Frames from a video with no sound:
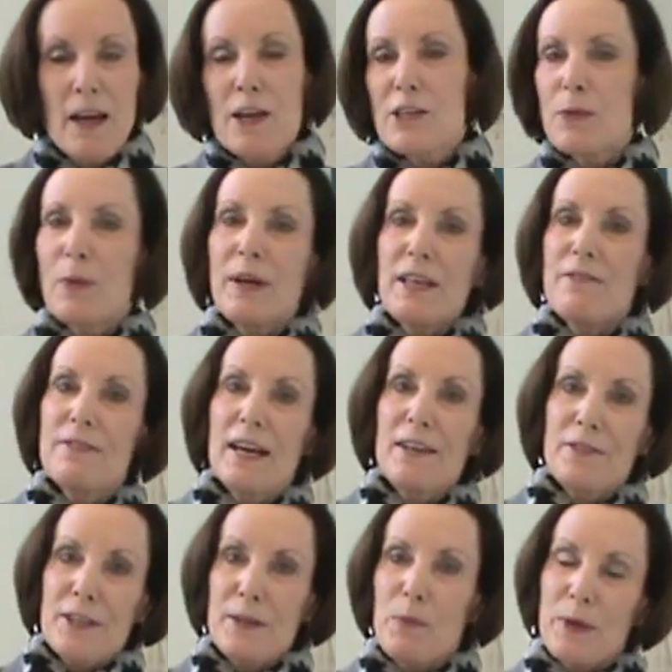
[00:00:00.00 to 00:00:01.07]
So in any
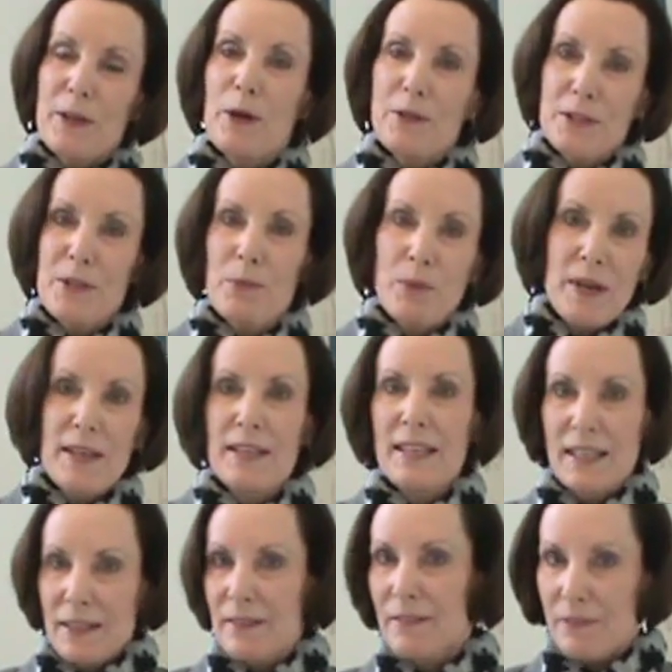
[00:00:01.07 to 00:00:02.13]
event, then we go to the reading
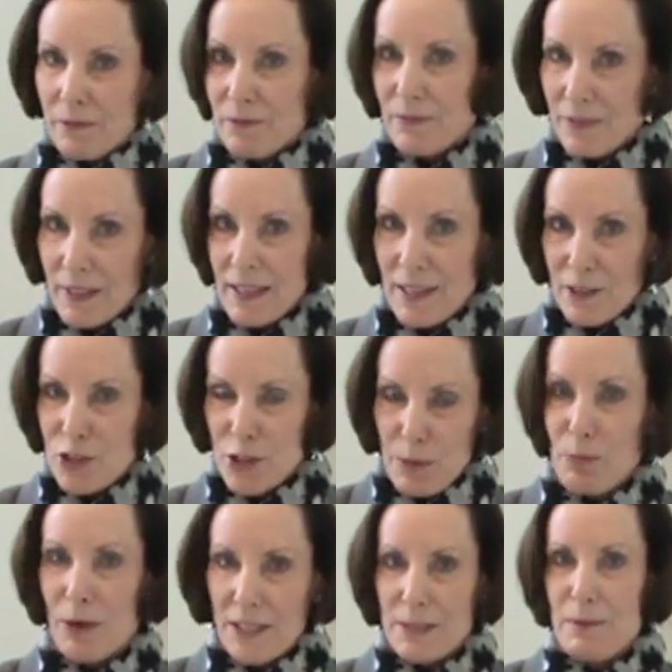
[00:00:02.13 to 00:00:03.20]
and she
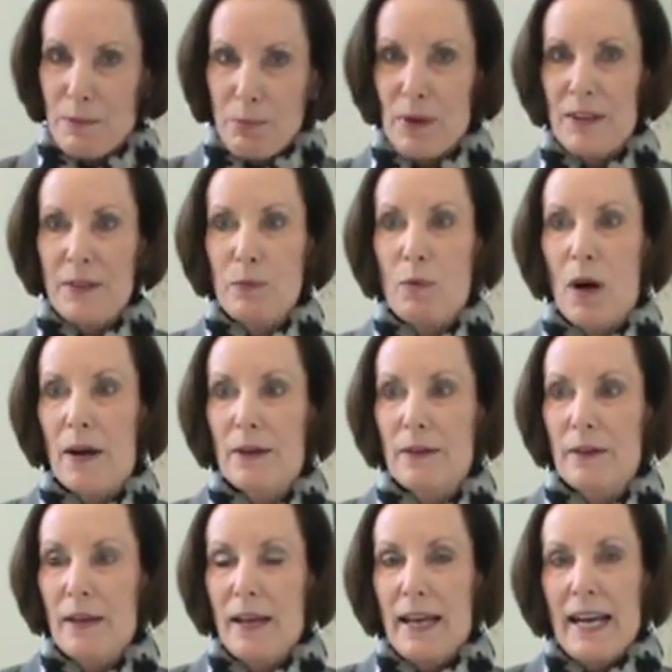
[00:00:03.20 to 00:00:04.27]
brings in the bread and the water.
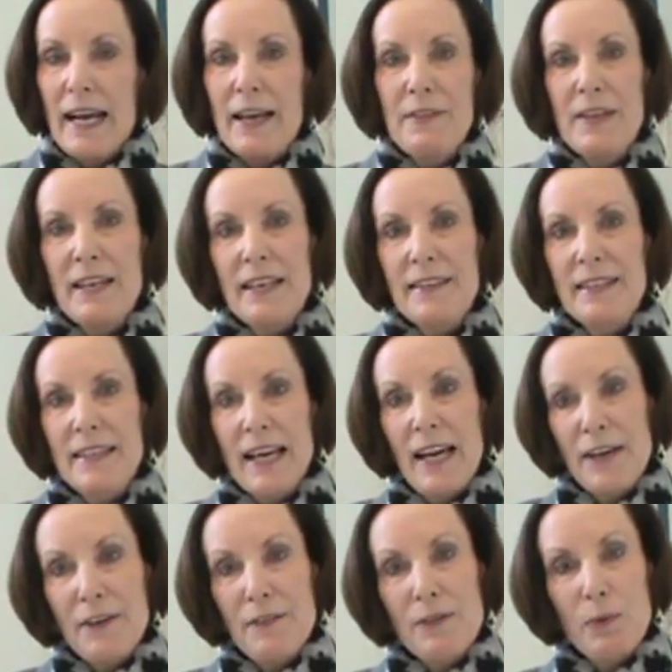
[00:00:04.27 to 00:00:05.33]
And then at the
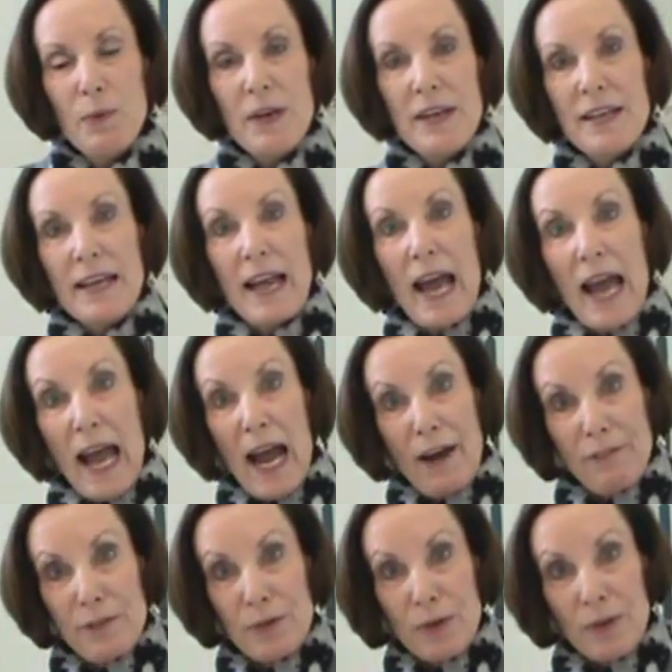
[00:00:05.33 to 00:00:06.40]
end of the reading,
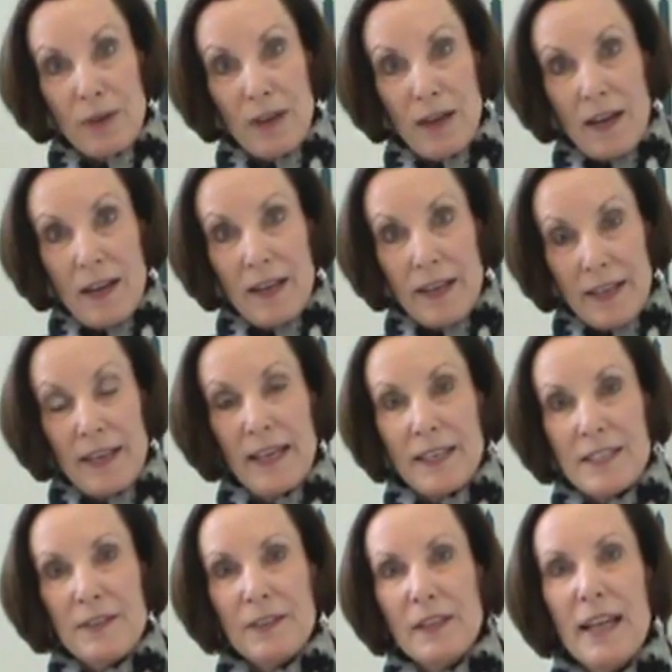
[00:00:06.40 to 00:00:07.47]
after it
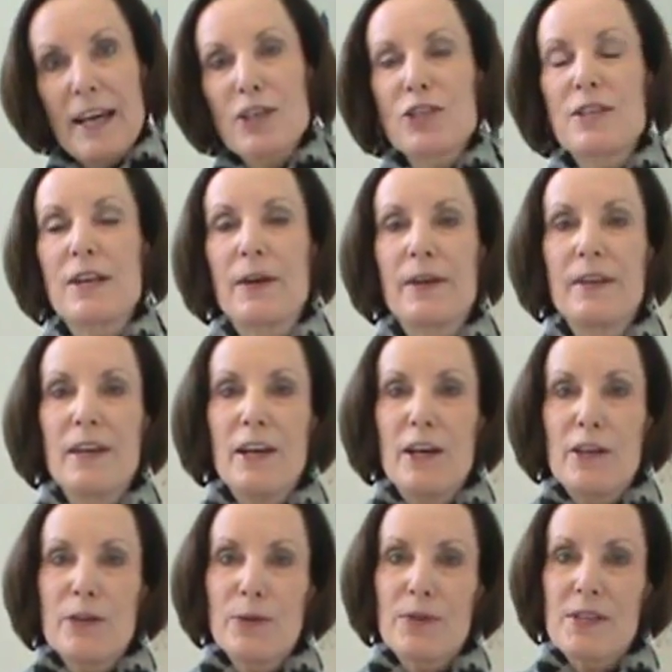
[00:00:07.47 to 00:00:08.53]
ends in the lectionary,
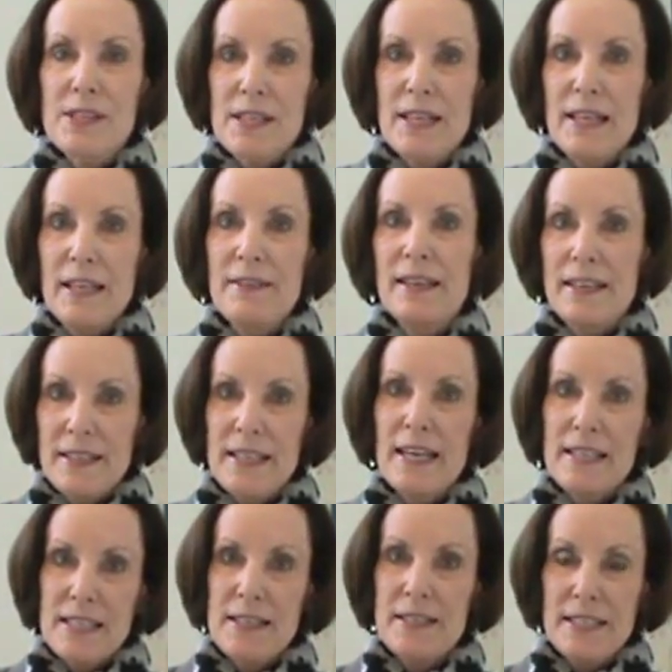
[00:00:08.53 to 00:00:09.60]
you'll see that
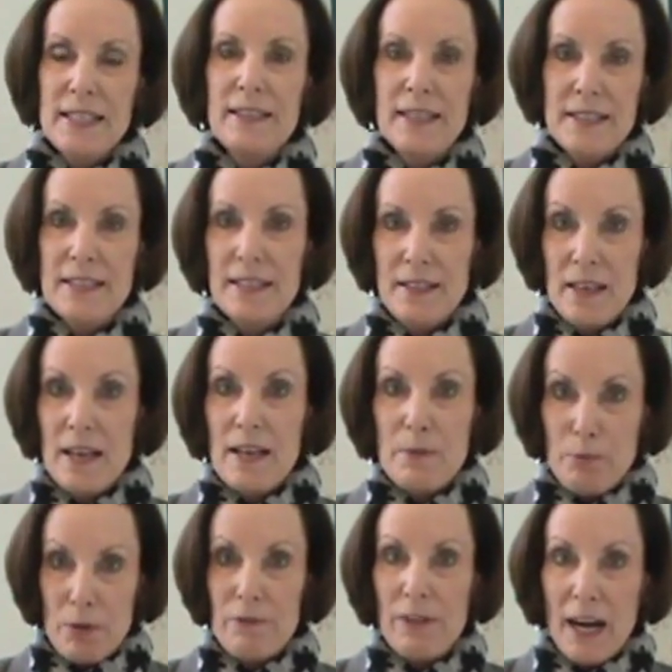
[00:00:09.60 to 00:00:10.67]
yes, indeed, they did
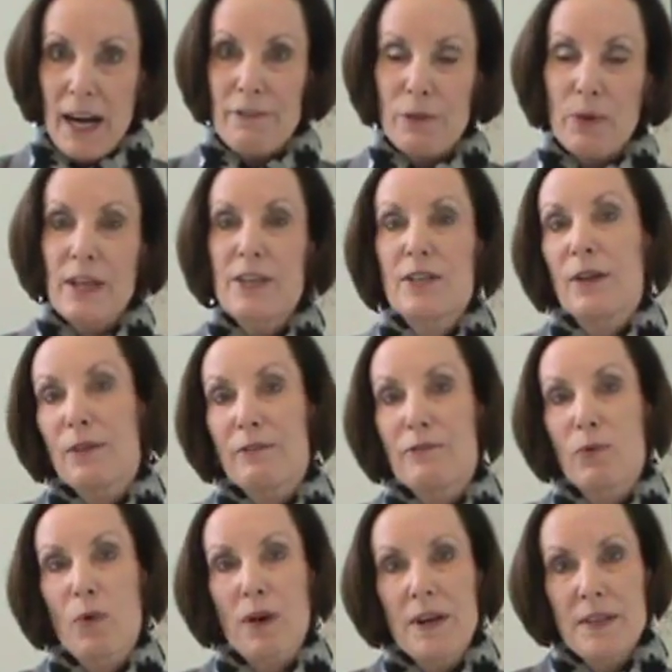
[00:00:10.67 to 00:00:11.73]
provide for each other
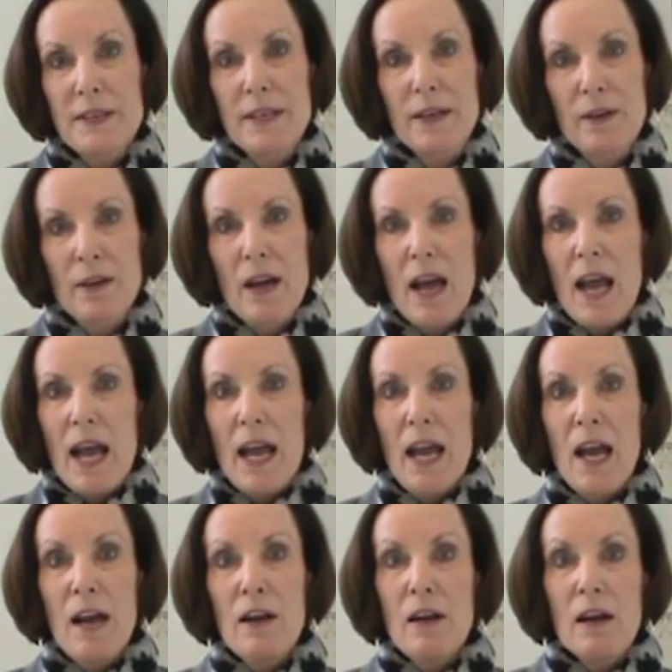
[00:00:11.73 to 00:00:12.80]
for a year.
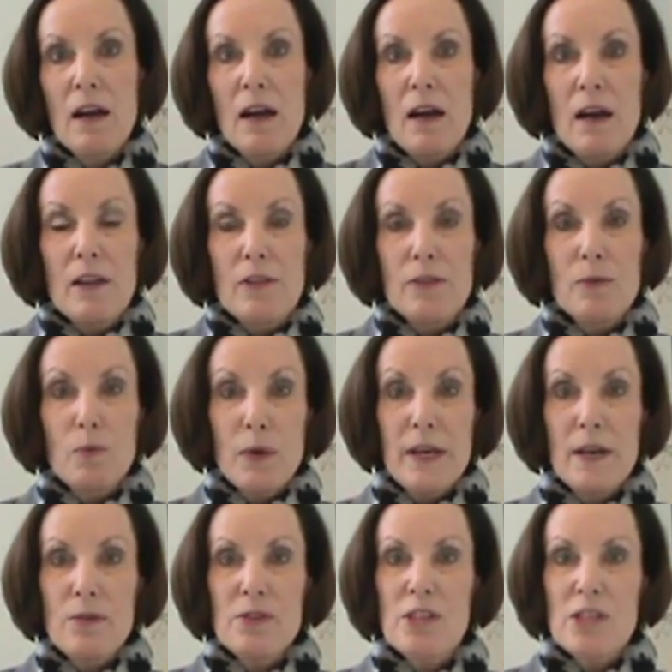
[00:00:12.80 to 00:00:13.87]
And the
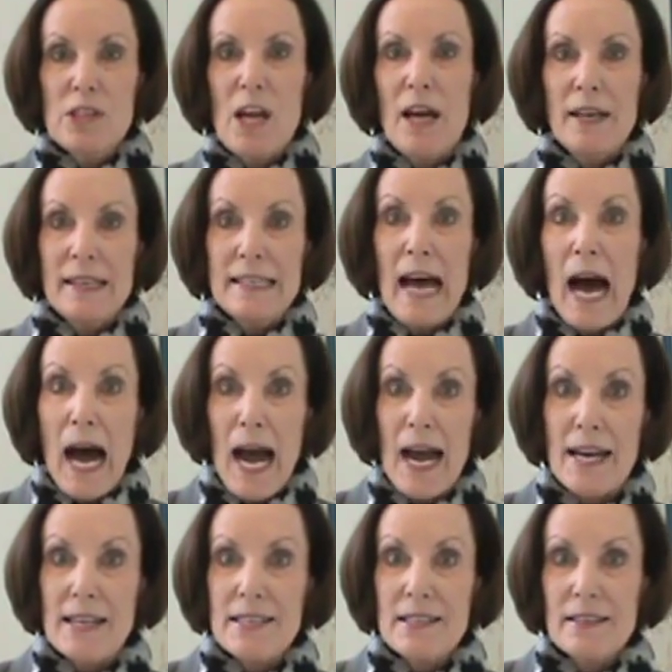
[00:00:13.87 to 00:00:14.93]
widow's son
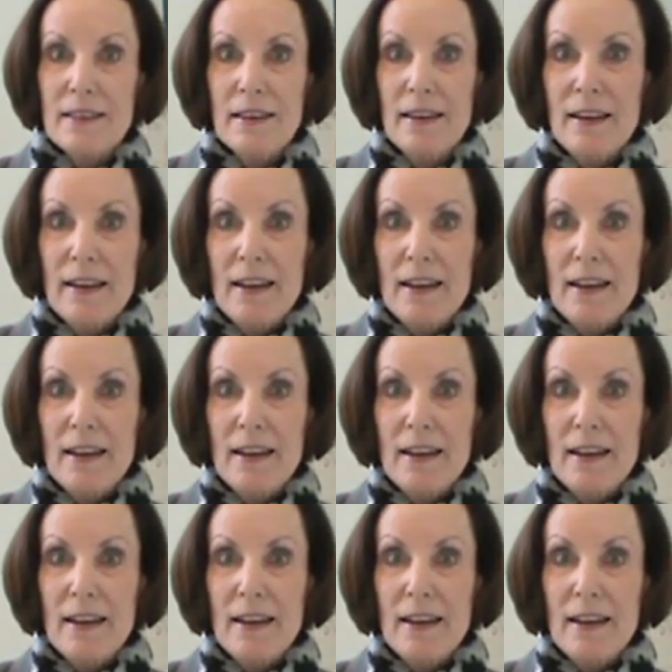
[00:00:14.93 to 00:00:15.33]
dies.